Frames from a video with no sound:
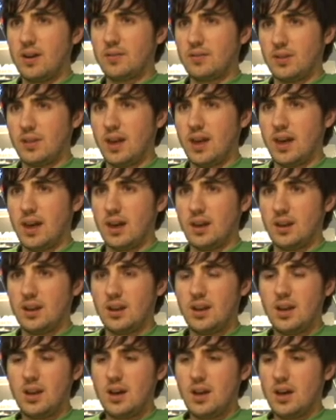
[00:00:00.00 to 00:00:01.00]
after that,
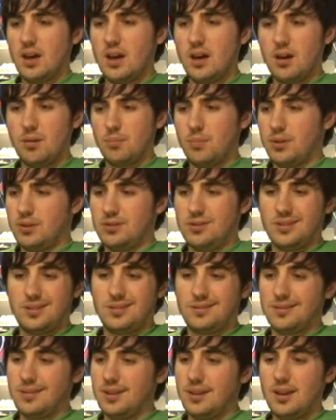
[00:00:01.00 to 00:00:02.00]
but
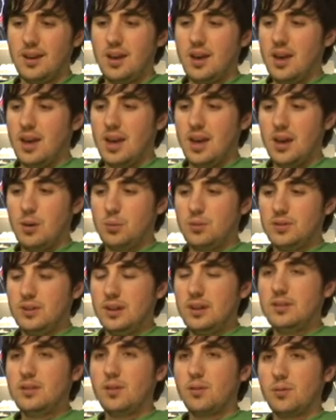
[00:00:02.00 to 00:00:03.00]
just it
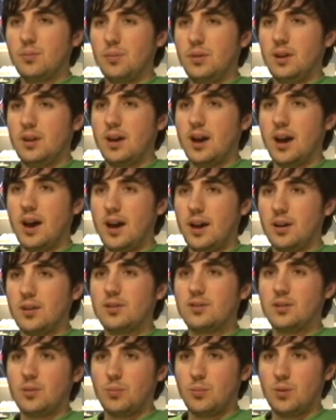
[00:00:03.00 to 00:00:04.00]
was easier for me to
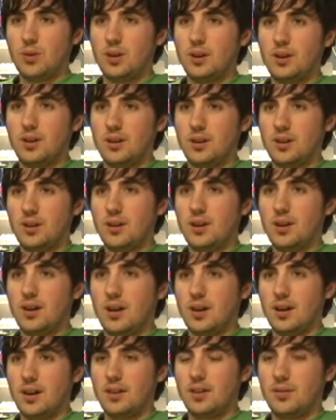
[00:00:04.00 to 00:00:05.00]
hire someone
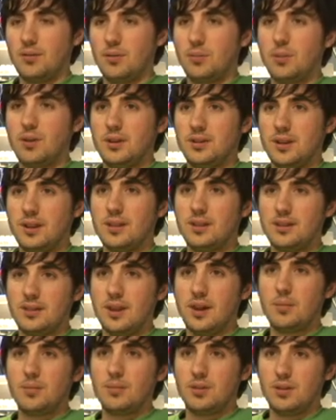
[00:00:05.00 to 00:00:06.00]
than for me to take the
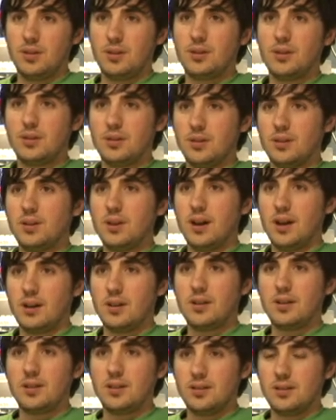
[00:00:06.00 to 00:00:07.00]
time to learn
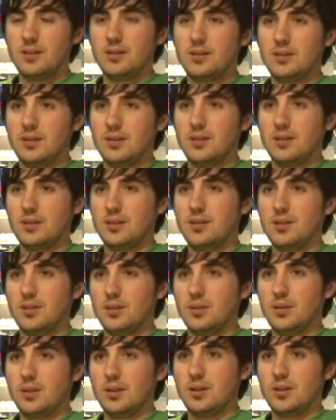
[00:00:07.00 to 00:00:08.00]
how to
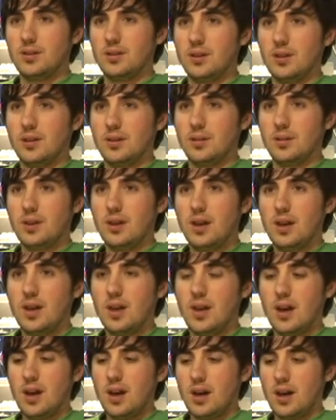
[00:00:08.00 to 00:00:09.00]
do it. So,
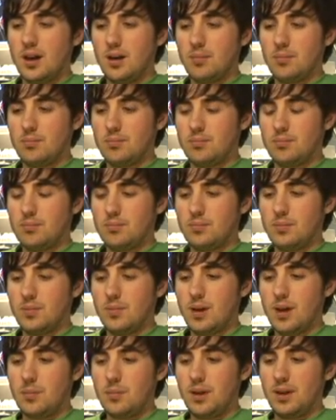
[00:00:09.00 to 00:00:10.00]

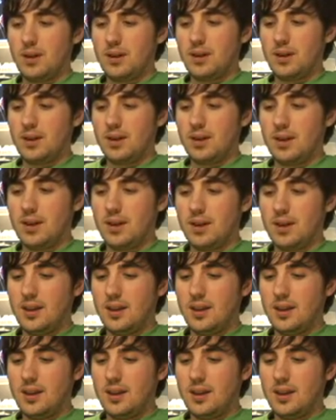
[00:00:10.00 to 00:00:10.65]
I mean,